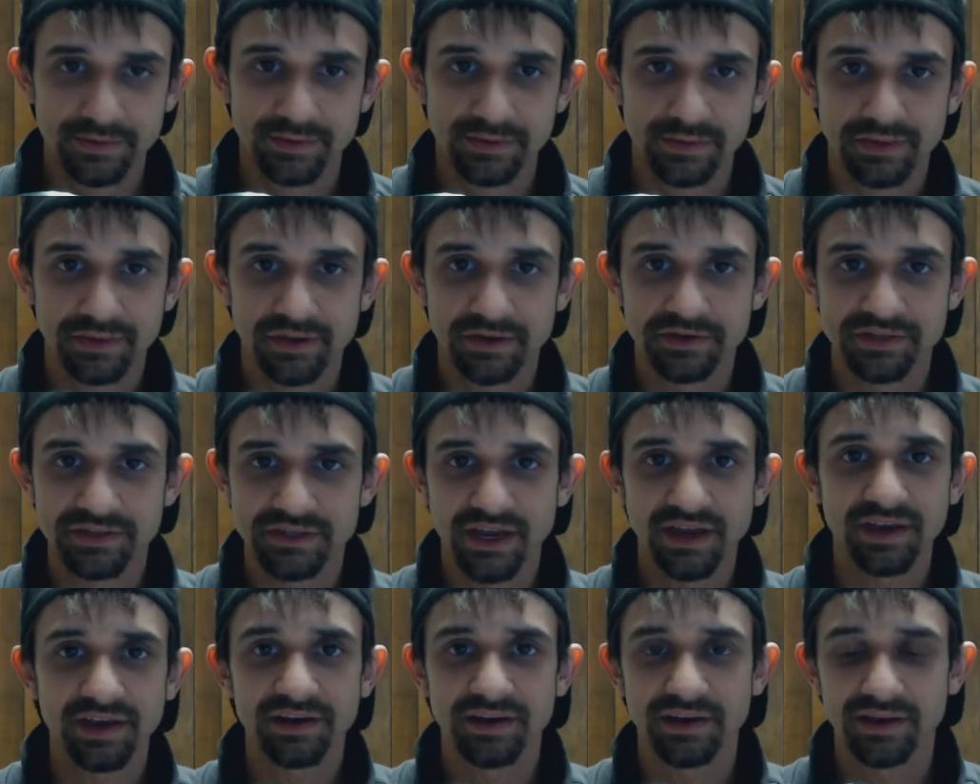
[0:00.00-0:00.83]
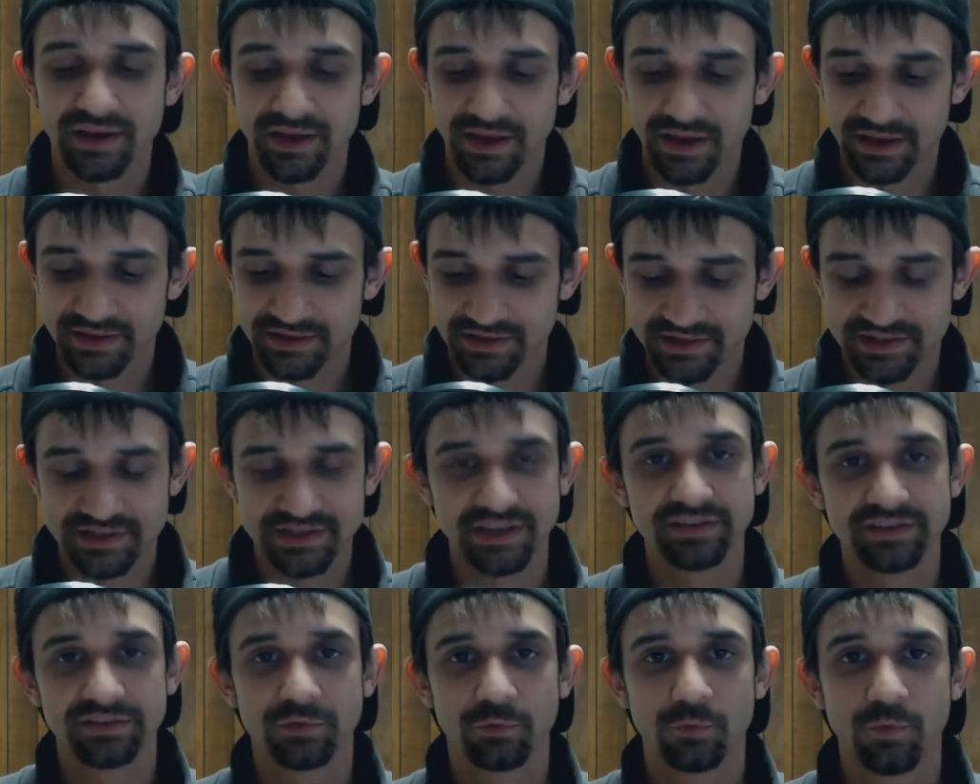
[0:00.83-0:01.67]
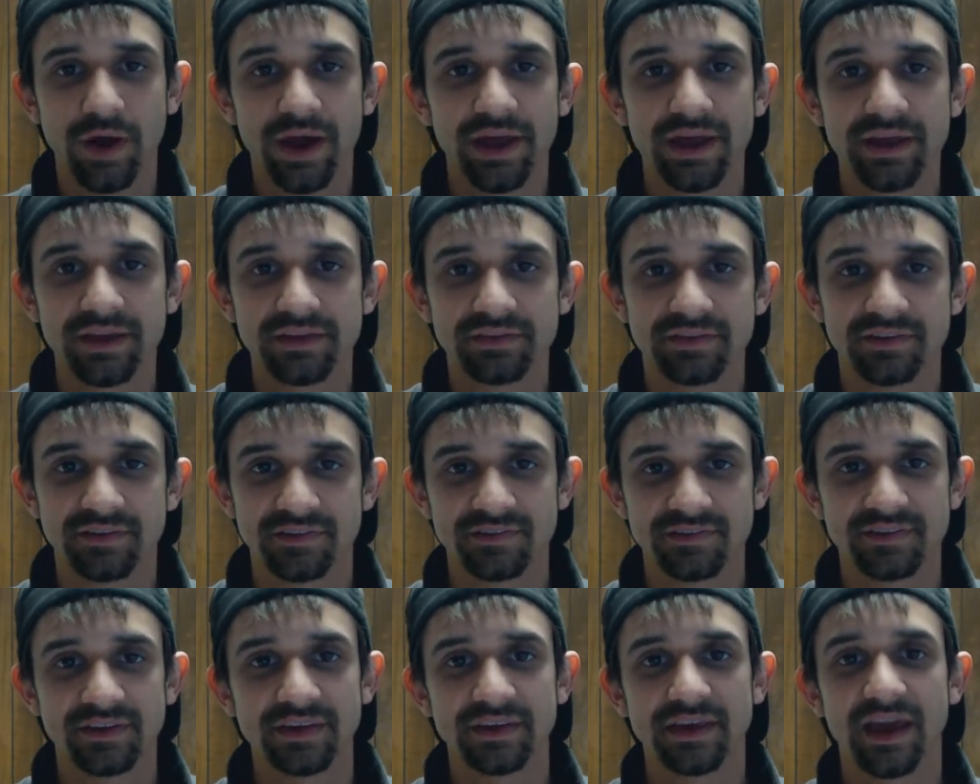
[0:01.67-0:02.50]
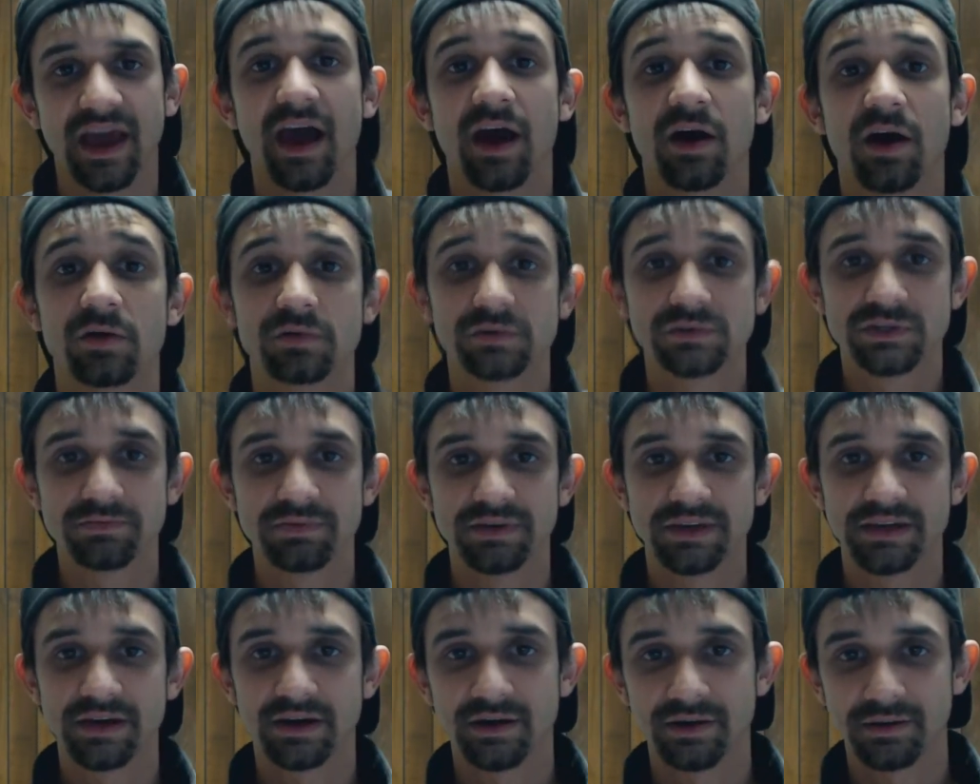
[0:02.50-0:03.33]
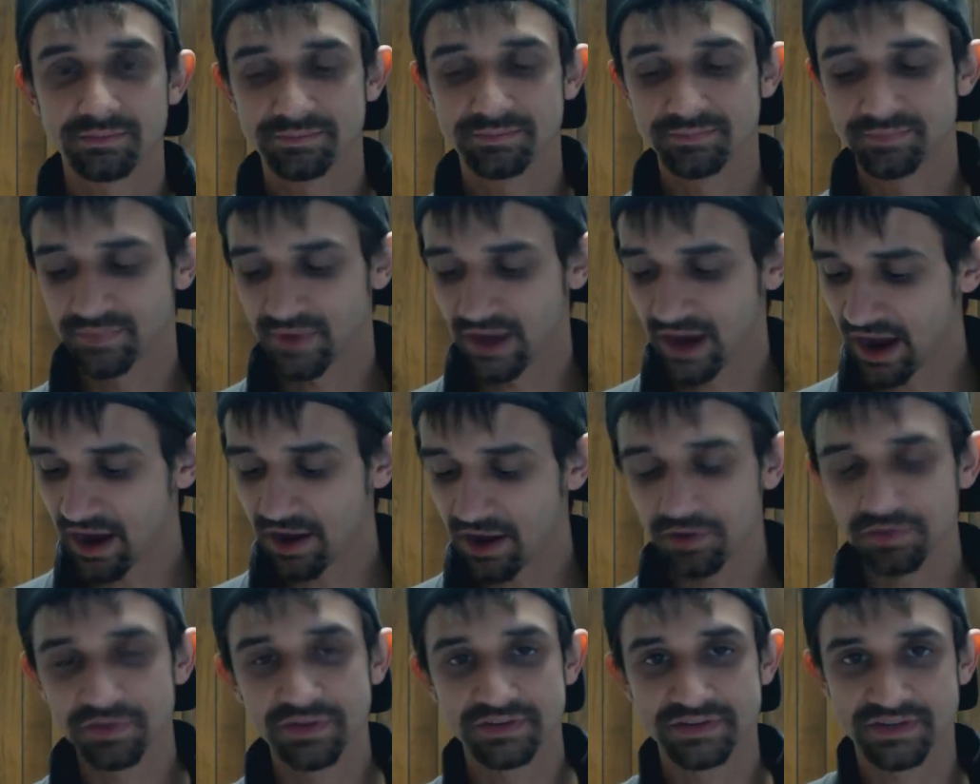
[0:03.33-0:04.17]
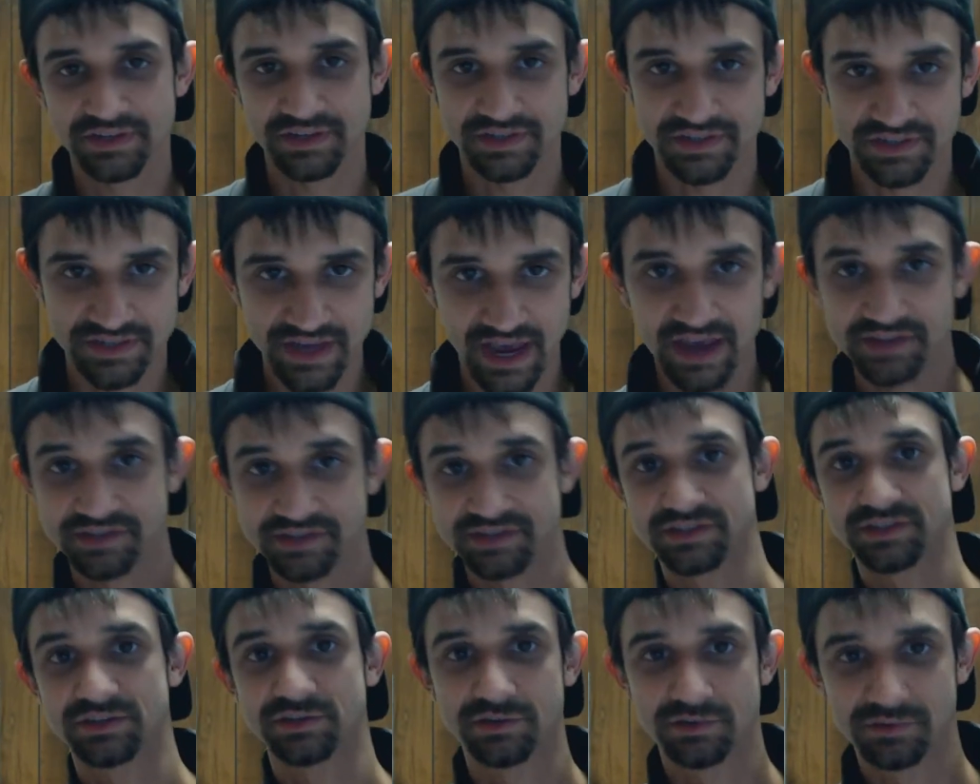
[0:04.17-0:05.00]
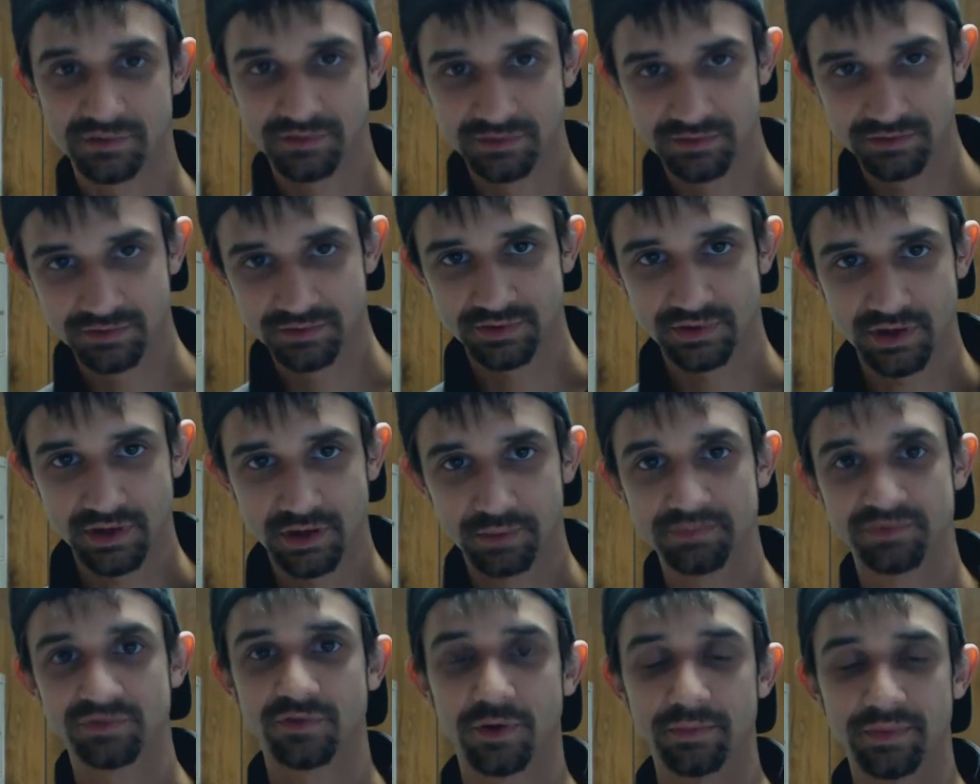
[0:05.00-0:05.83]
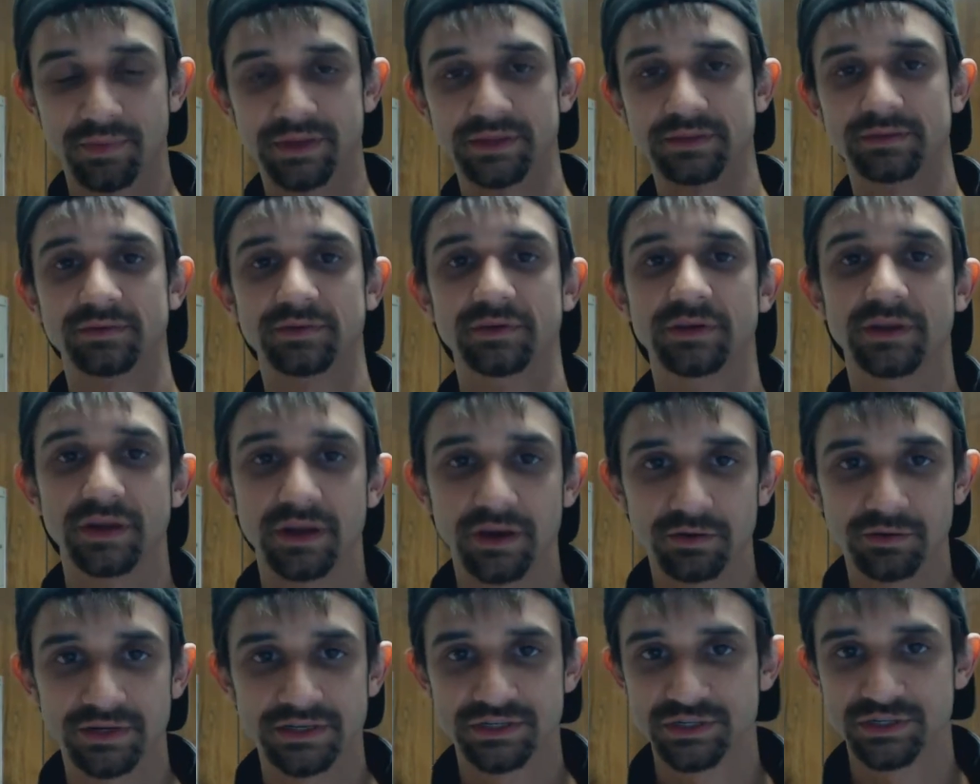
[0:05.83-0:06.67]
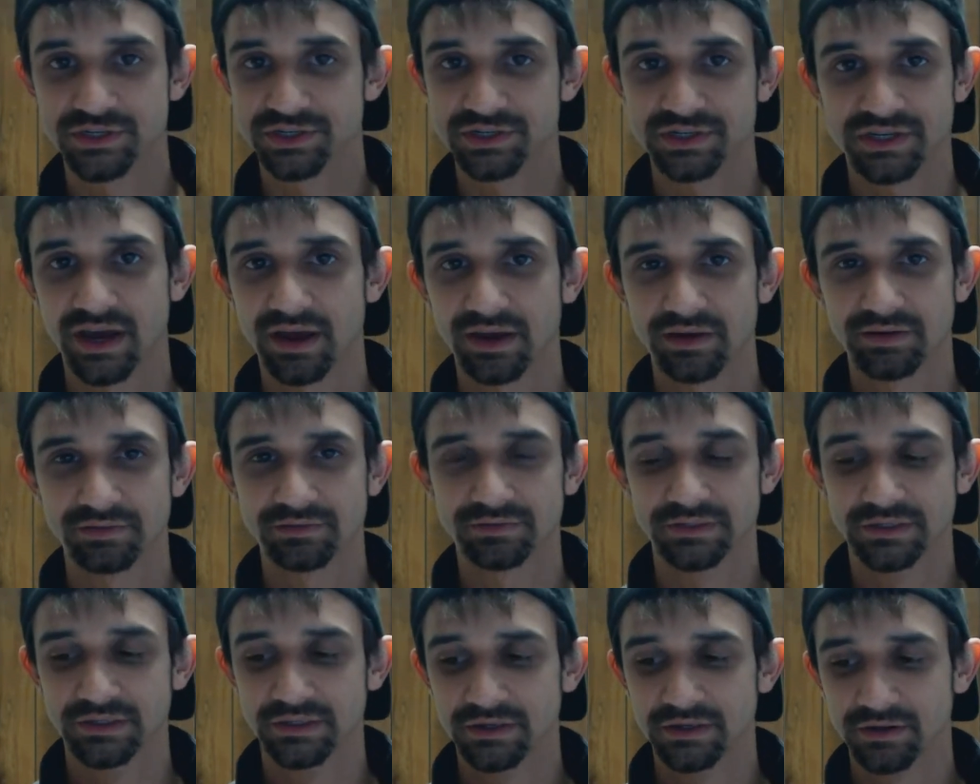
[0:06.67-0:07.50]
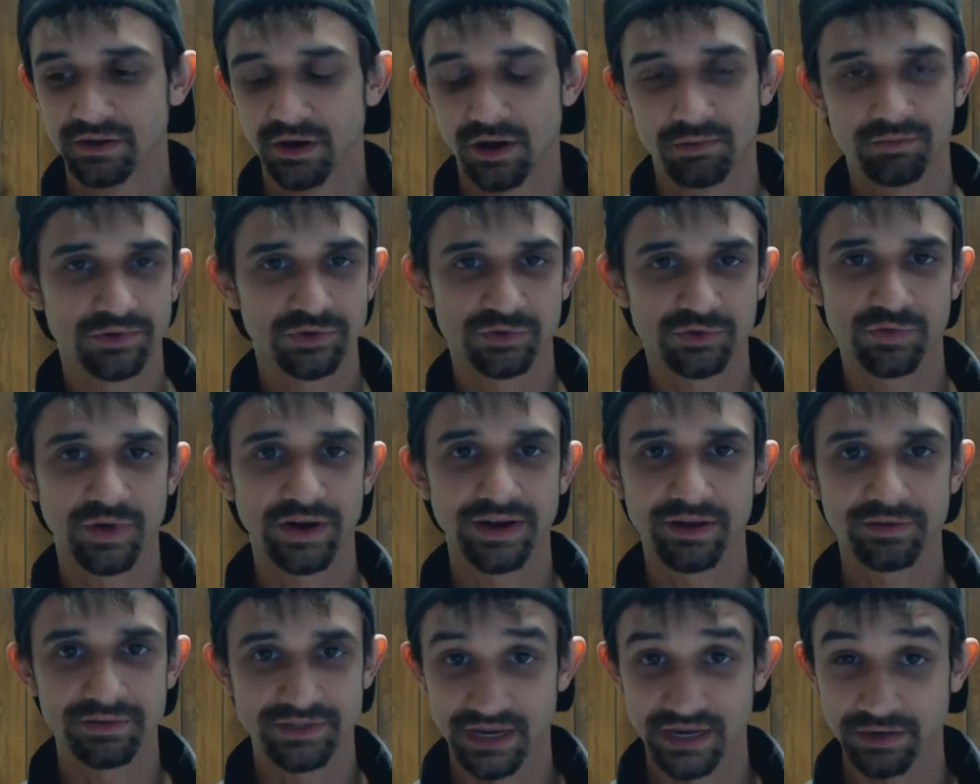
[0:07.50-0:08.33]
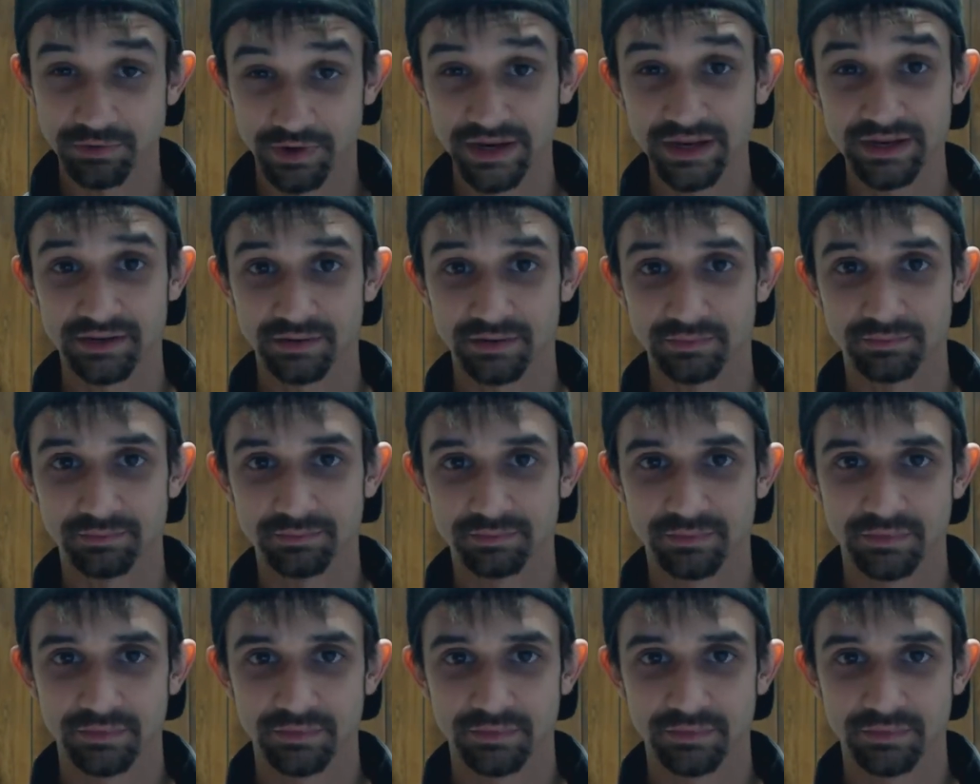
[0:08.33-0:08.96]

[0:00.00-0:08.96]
there's not a distinct way to see how the success comes from it. It's just kind of almost right now it's at random.